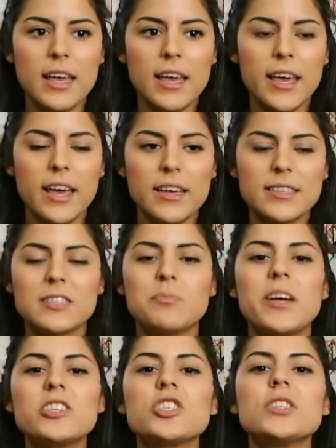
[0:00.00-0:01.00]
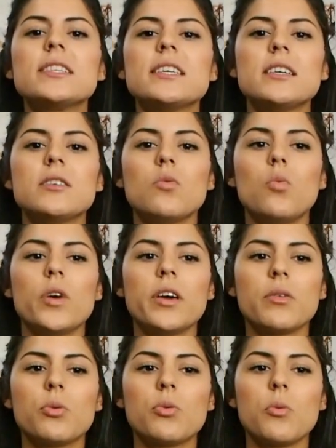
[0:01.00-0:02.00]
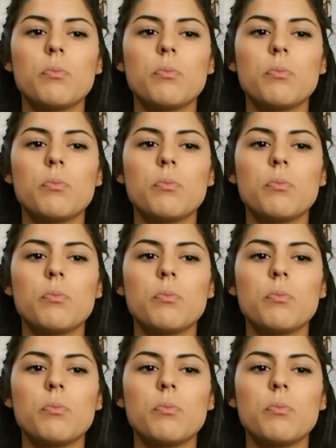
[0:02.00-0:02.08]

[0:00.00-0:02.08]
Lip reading: And especially with